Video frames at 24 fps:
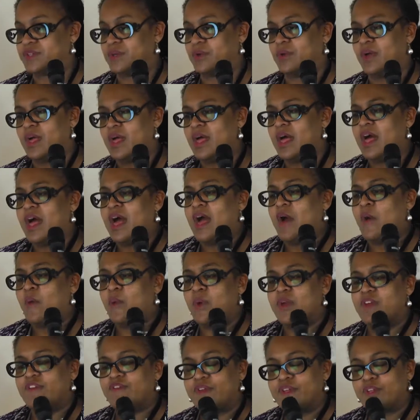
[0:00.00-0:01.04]
So
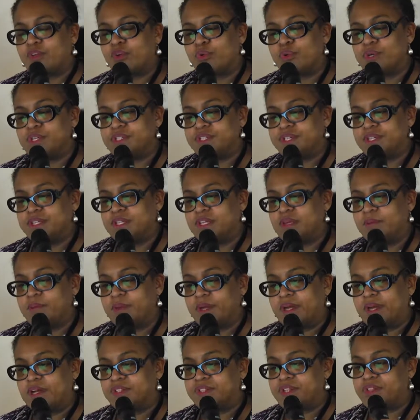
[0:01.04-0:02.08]
we've increasingly
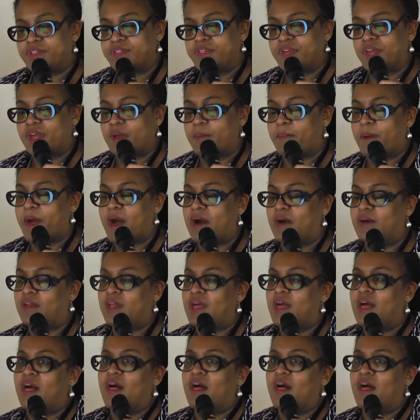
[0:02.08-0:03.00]
begun to think about